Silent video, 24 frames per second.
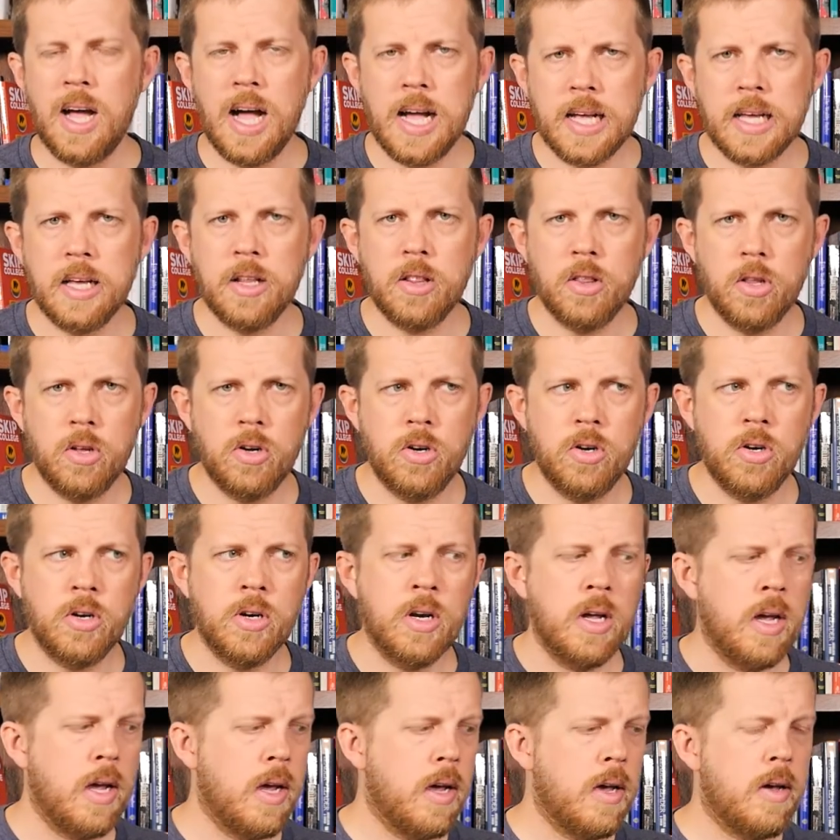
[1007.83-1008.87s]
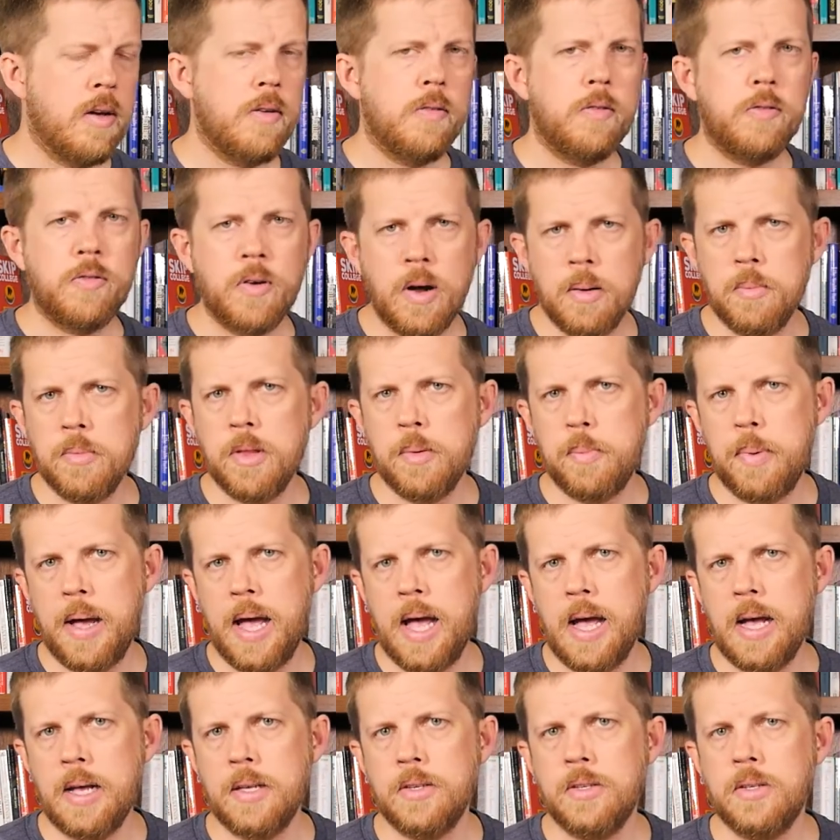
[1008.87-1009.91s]
I can learn from the
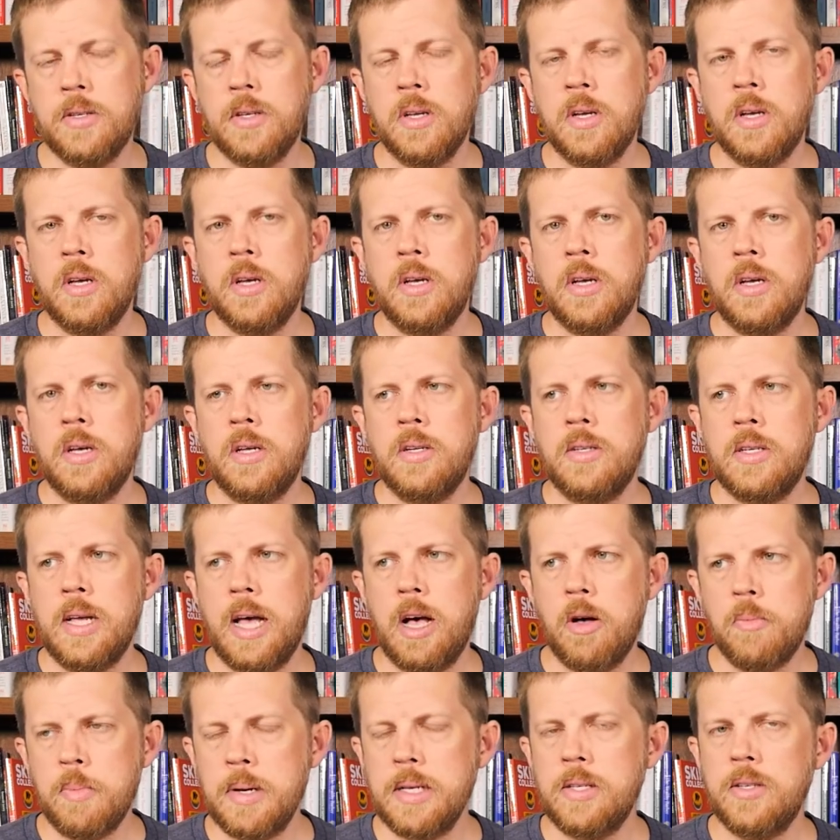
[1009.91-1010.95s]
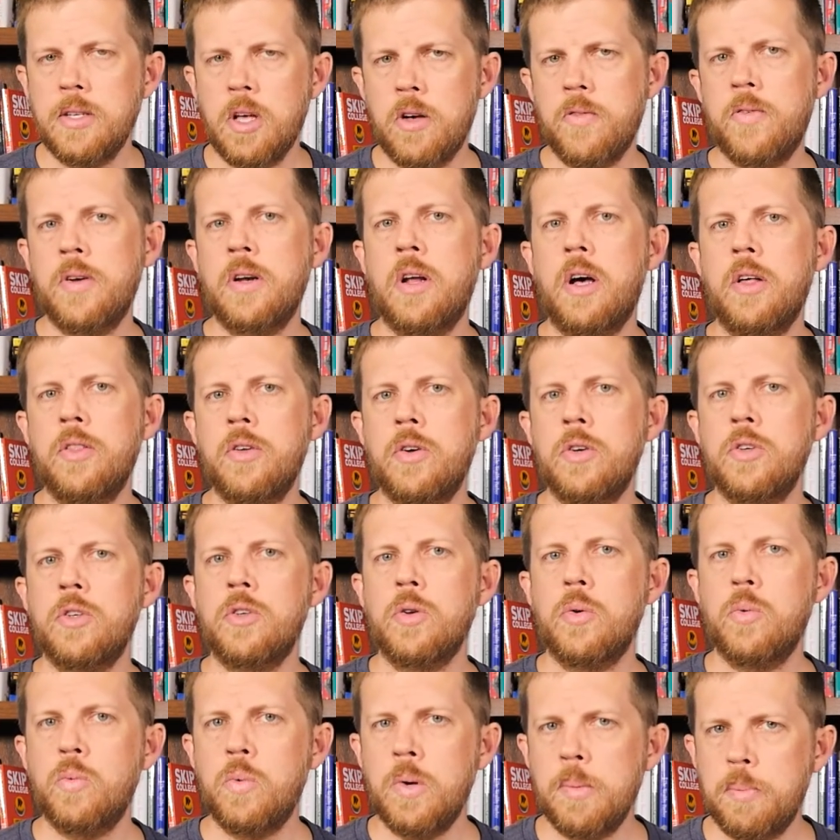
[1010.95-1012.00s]
past to help myself and
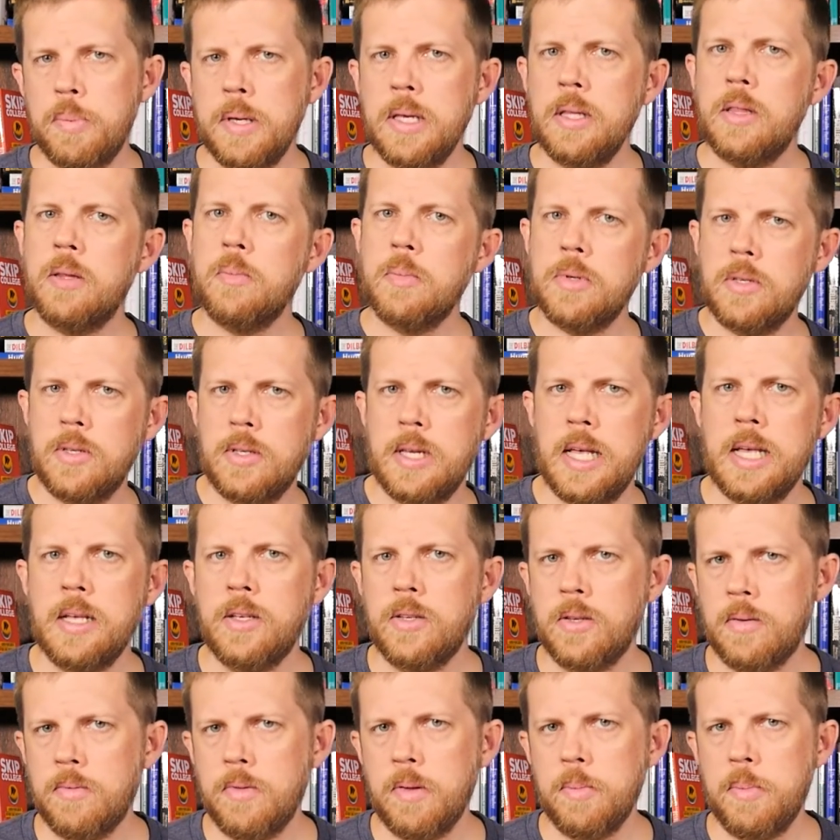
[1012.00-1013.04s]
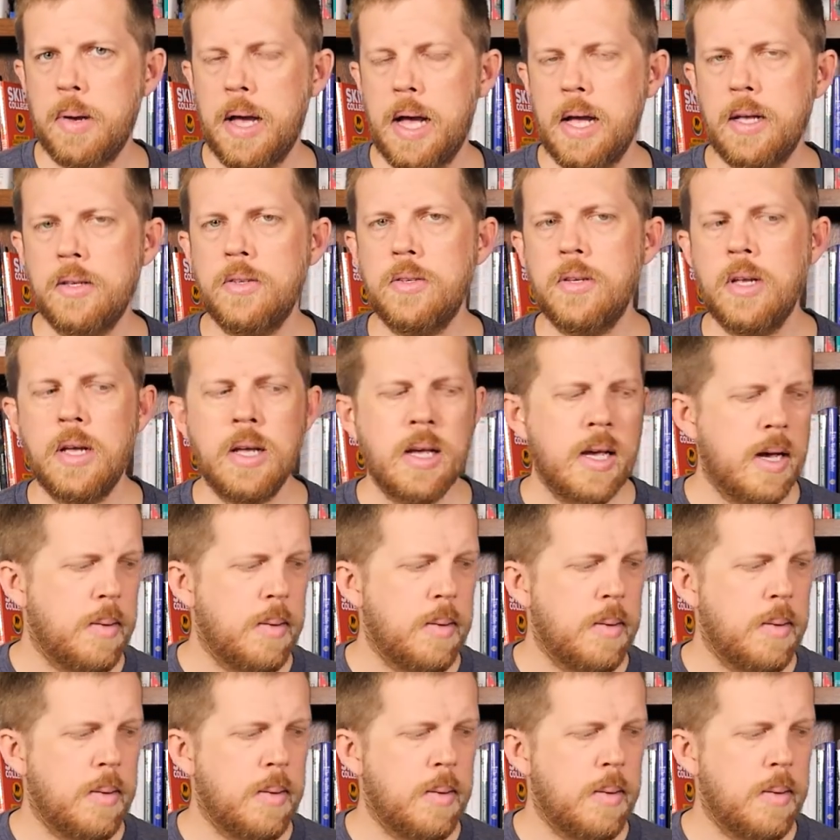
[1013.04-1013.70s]
others repeat the mistakes of the past.